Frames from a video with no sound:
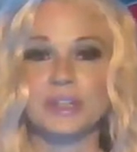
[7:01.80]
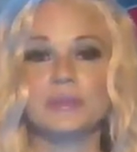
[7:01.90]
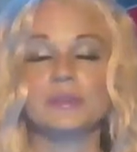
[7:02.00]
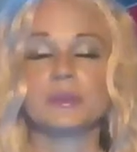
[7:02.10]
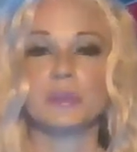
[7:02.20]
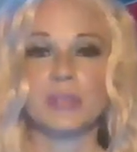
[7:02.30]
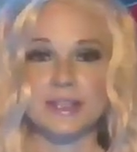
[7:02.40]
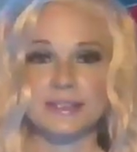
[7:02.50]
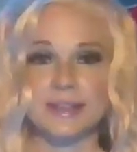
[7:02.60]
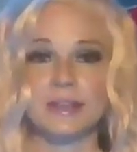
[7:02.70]
bring you the
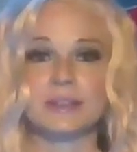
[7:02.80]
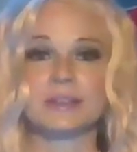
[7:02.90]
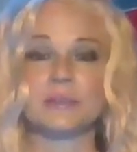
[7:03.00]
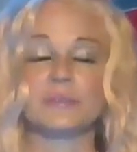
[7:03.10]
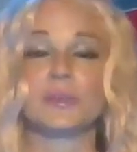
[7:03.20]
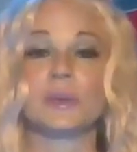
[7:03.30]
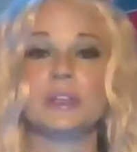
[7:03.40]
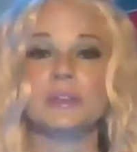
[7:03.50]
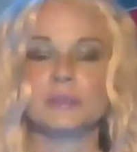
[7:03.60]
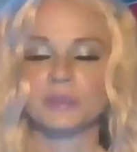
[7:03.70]
blessings, and
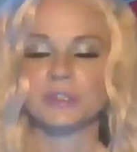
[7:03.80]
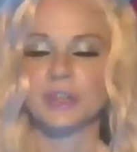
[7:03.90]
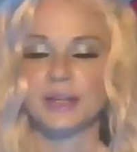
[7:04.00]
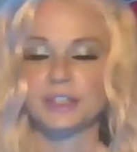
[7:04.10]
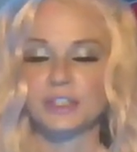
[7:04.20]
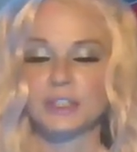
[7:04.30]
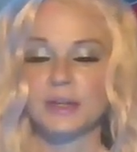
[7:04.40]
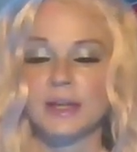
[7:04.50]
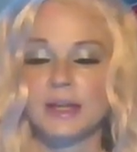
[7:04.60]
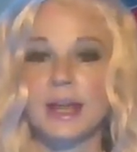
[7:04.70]
bring you the
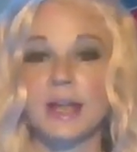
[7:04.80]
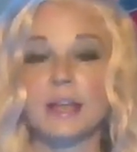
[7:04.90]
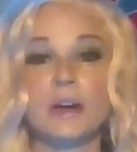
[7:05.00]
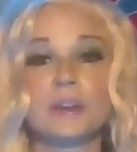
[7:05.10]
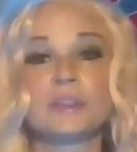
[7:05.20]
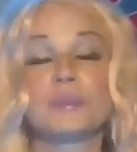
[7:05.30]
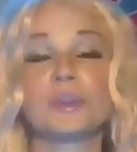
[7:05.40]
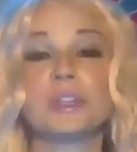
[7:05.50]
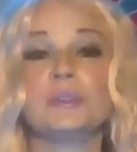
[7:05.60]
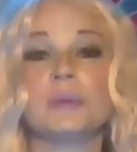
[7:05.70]
protection, and also
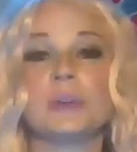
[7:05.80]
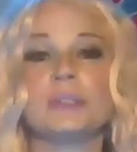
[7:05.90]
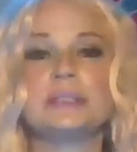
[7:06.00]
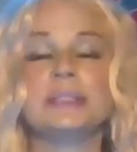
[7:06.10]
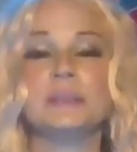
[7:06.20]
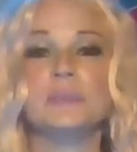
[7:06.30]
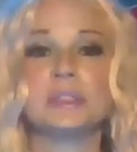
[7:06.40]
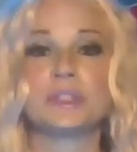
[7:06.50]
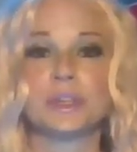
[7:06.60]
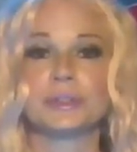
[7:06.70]
bring you a deep
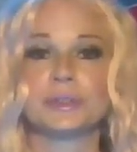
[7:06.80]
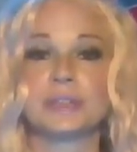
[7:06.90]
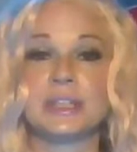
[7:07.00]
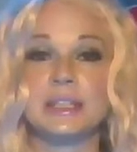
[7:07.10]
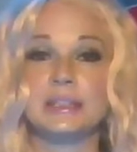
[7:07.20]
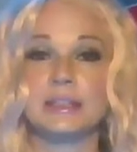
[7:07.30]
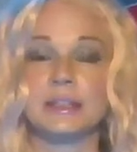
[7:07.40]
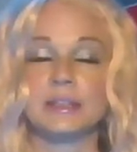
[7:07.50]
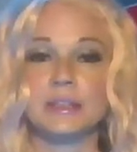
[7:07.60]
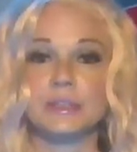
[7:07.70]
internal
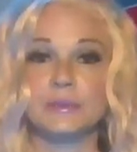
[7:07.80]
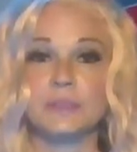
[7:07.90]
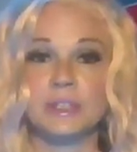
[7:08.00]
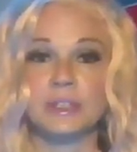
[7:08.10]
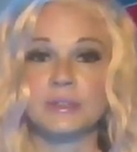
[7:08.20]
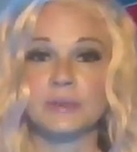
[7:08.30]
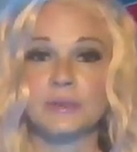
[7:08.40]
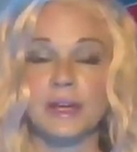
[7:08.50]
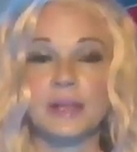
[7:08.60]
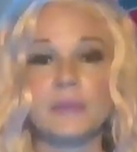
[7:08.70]
healing that you need,
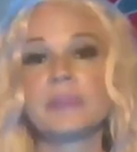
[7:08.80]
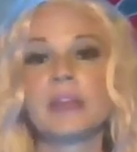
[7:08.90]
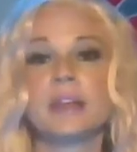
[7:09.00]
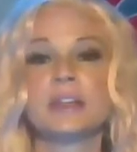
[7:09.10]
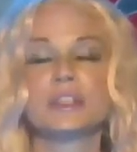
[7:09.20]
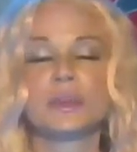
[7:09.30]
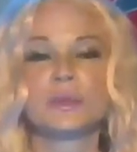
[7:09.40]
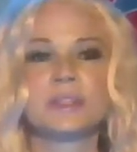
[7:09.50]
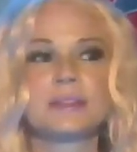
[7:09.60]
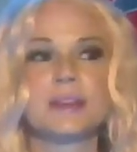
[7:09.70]
okay?
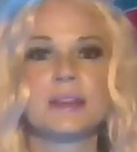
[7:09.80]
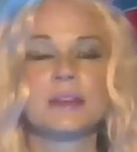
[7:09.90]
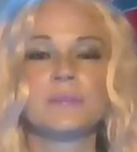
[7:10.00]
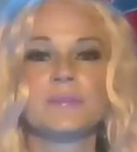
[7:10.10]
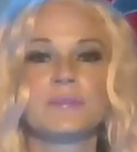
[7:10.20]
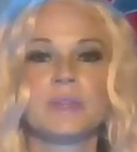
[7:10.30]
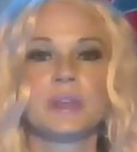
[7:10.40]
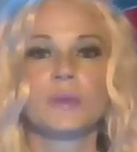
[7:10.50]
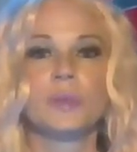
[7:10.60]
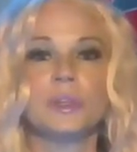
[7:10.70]
So it's like
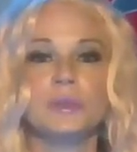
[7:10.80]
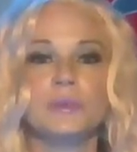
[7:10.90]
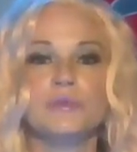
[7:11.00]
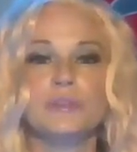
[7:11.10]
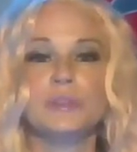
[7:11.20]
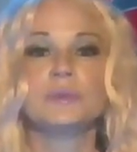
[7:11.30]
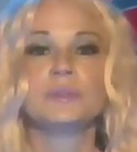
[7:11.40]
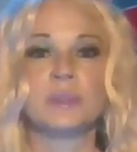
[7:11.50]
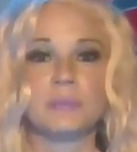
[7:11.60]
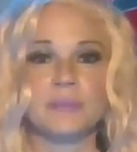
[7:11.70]
when you
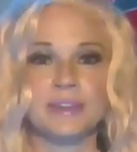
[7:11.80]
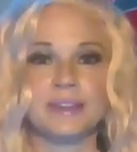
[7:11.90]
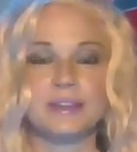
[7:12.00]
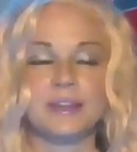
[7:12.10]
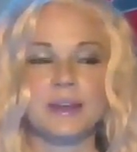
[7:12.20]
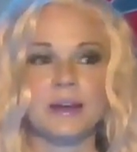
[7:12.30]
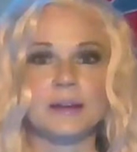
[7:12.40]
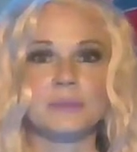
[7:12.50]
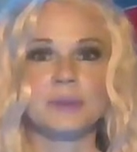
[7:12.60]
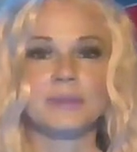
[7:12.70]
view something,
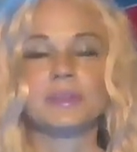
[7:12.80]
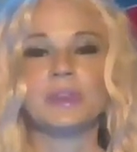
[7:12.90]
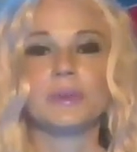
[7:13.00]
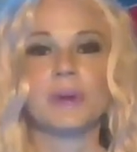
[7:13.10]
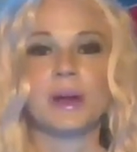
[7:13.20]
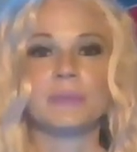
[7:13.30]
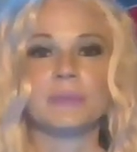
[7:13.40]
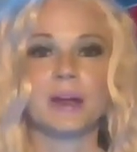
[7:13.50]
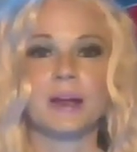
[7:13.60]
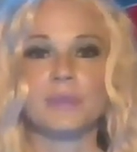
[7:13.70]

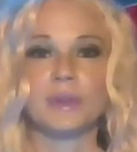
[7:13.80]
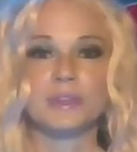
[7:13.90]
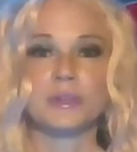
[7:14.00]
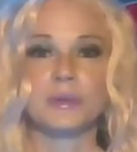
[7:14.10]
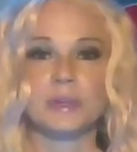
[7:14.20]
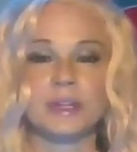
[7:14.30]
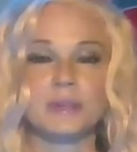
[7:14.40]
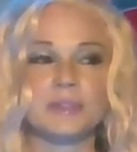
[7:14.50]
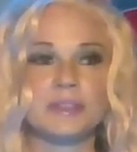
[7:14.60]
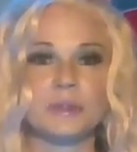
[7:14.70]
I'm also a
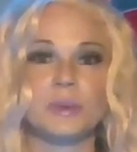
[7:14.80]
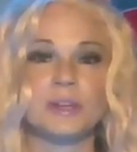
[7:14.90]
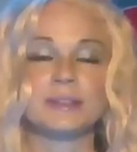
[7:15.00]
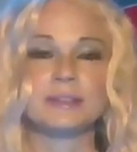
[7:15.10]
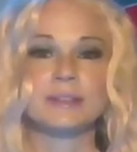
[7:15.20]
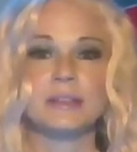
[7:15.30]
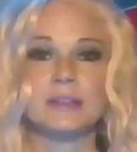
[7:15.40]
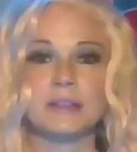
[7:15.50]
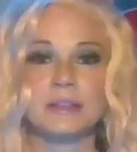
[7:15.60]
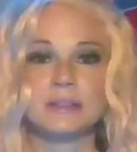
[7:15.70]
chemist, so when I
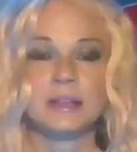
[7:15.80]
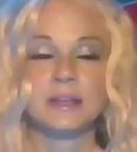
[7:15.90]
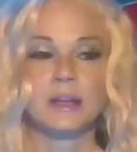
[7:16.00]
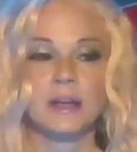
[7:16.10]
see things